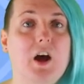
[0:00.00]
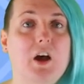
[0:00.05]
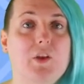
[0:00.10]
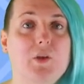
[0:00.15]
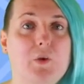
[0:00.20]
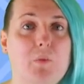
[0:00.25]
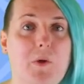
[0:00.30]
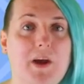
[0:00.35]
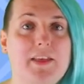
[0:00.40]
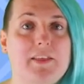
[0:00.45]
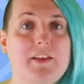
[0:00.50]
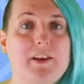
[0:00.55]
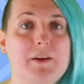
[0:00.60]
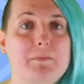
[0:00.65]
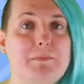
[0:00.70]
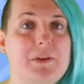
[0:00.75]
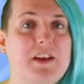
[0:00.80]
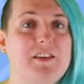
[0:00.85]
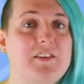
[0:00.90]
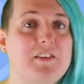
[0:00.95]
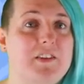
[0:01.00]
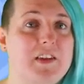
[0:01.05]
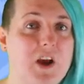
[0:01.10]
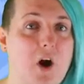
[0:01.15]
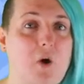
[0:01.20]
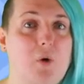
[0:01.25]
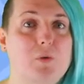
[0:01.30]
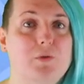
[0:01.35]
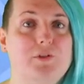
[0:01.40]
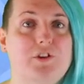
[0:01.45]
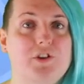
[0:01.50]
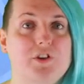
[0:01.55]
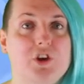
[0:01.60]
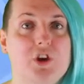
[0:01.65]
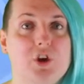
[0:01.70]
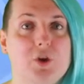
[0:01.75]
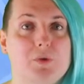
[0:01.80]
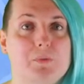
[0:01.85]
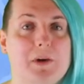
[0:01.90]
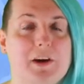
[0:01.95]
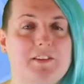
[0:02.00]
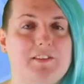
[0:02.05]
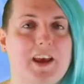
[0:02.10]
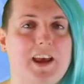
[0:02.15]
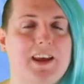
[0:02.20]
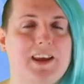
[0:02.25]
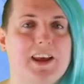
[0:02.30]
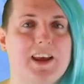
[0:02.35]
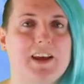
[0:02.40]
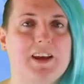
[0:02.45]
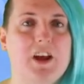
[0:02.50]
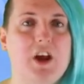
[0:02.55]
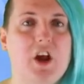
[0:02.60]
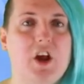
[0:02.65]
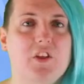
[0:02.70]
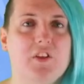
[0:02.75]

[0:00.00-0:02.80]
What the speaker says: The way that it blended the old and new by taking